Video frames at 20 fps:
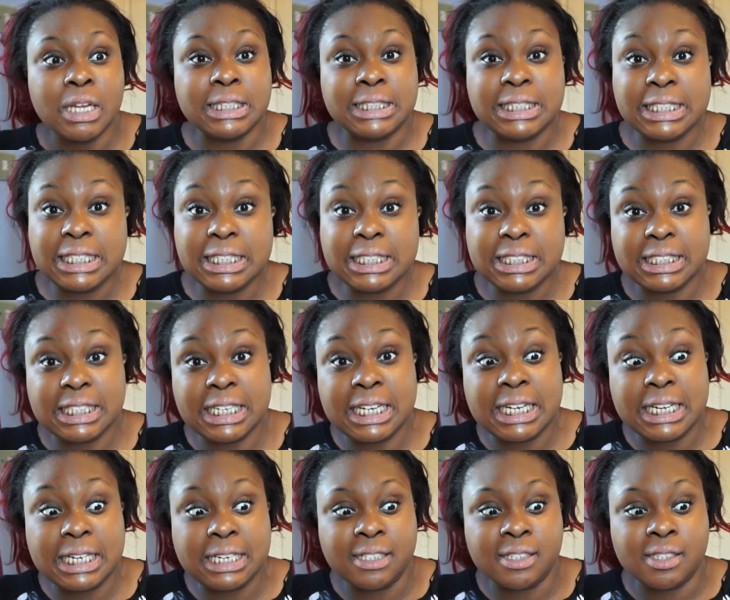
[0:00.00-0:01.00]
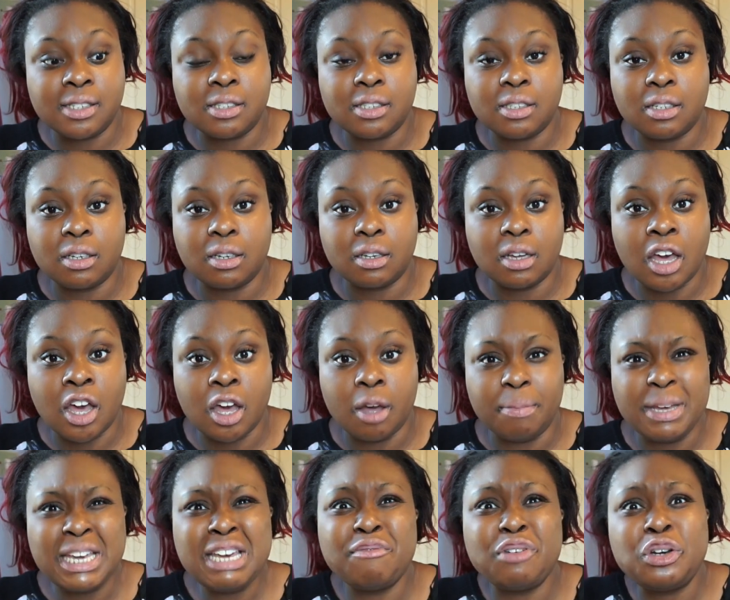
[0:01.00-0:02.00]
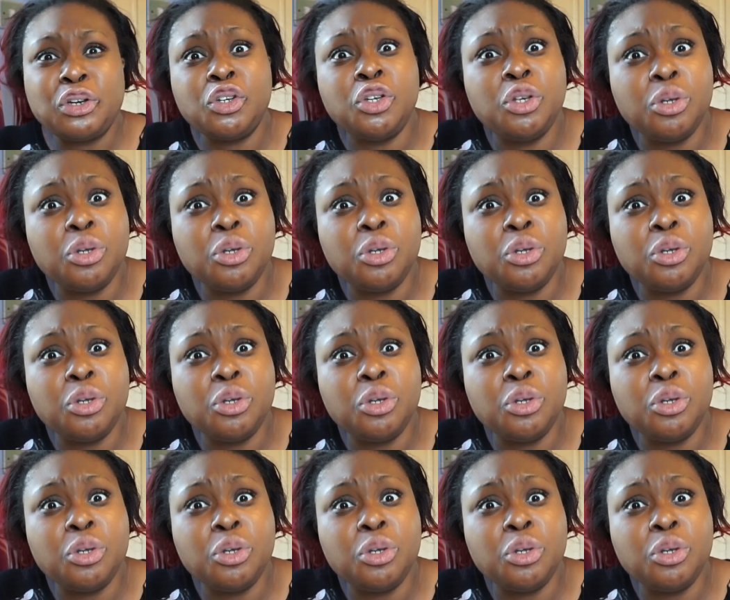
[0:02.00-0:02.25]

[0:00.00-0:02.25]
D's, E's, even